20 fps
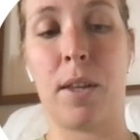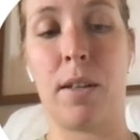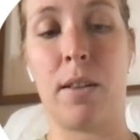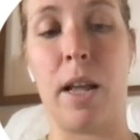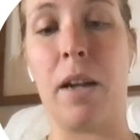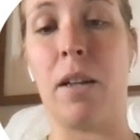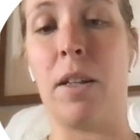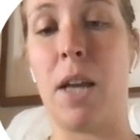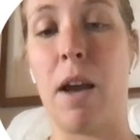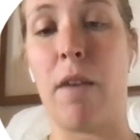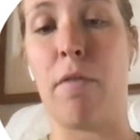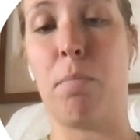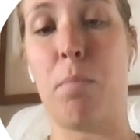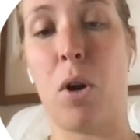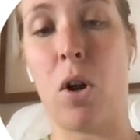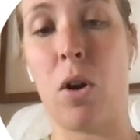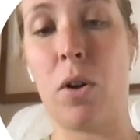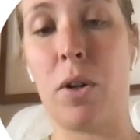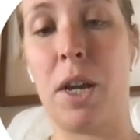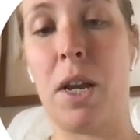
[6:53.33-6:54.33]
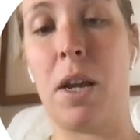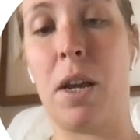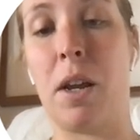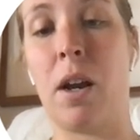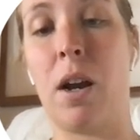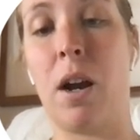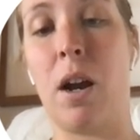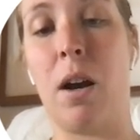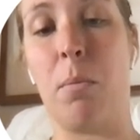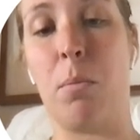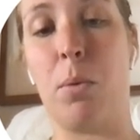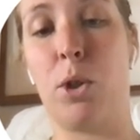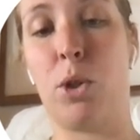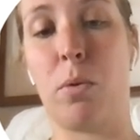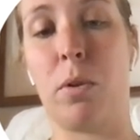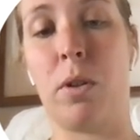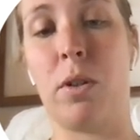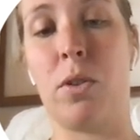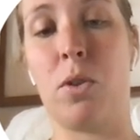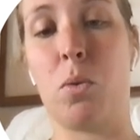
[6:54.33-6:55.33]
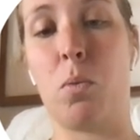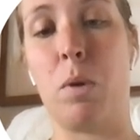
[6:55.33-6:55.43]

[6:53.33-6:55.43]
likely have parking, which ones